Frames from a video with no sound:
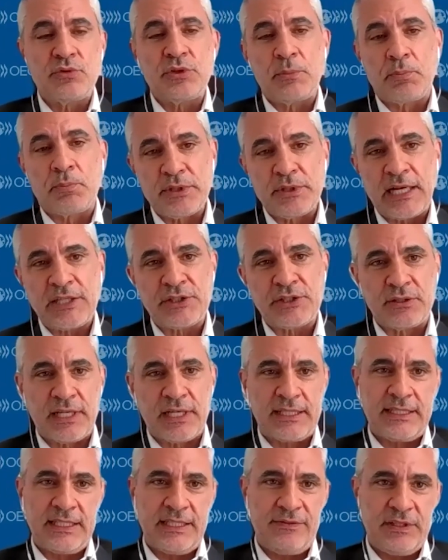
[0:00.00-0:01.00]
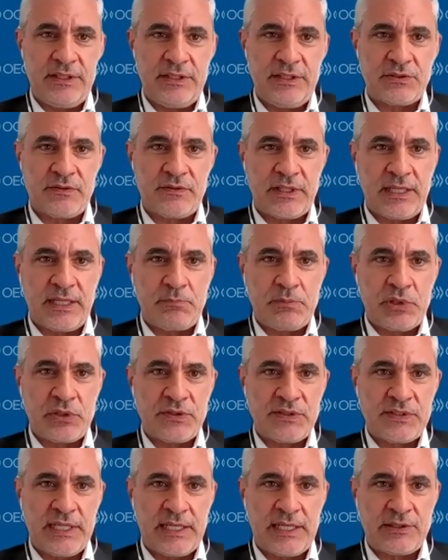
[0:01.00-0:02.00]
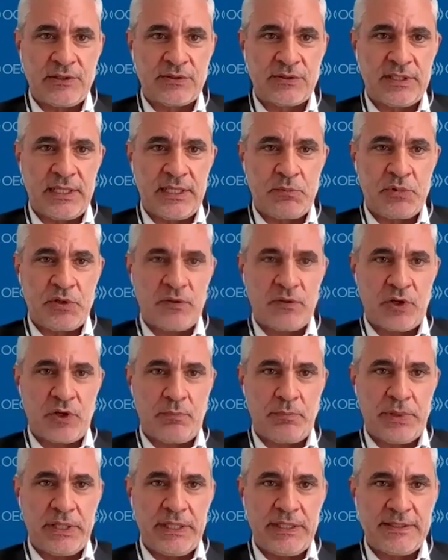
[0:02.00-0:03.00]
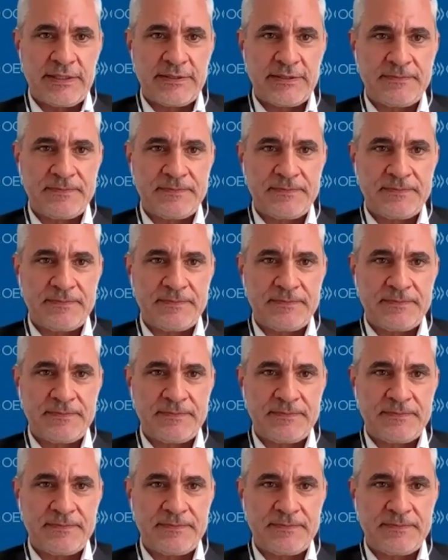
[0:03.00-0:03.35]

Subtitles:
production activities of a number of sectors, a number of companies.